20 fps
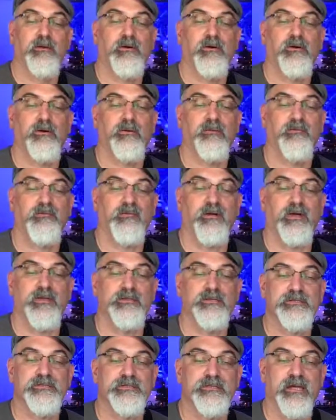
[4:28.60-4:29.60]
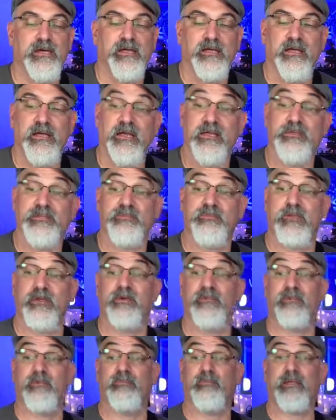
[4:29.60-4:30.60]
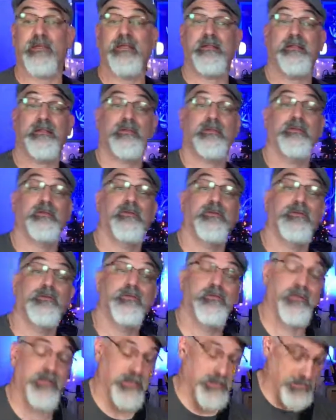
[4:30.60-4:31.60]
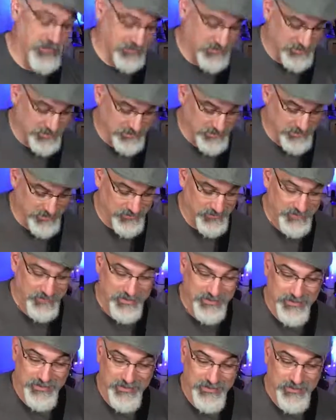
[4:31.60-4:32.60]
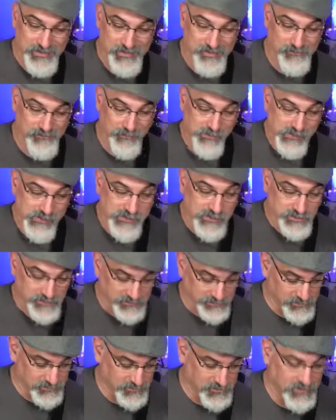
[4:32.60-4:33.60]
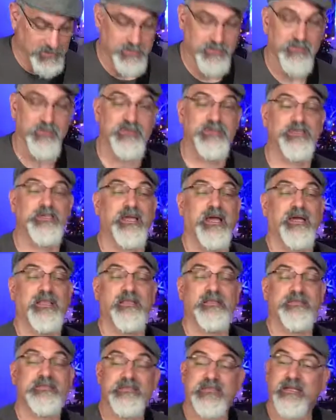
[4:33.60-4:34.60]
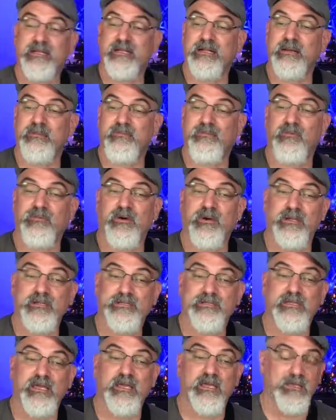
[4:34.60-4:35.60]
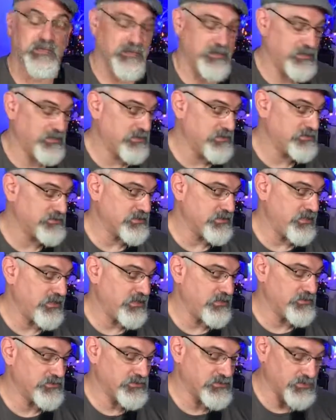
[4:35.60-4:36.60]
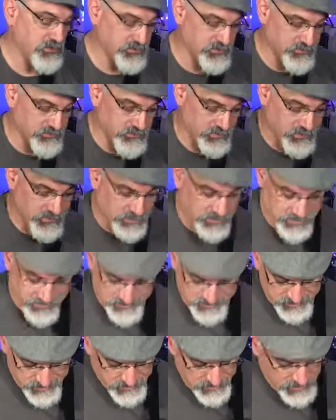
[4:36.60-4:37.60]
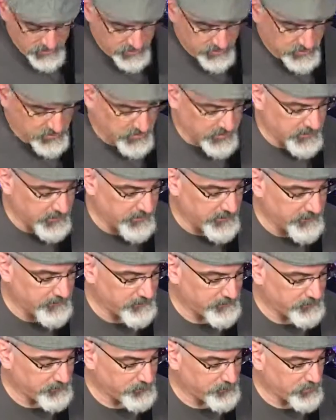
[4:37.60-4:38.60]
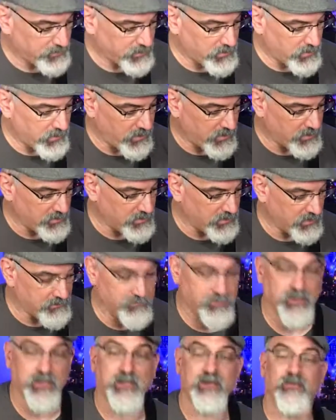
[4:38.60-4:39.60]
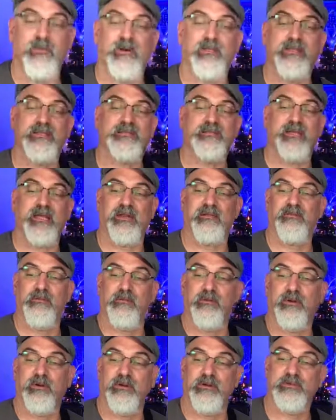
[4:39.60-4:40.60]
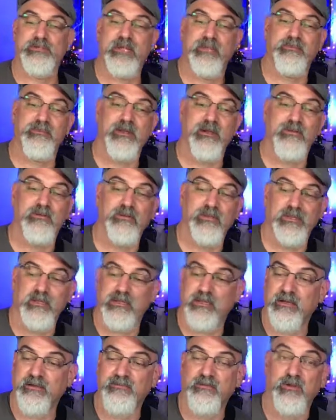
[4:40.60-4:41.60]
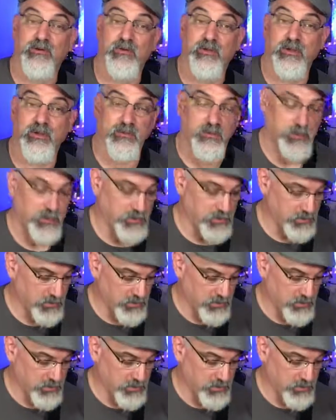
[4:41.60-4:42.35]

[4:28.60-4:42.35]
old friends, I used to play with in a band like nearly 30 years ago. He was the guy that set it up for us, and he said, "Hey, you should try some guitars." And I played one that's kind of a prototype that I really loved, a green one.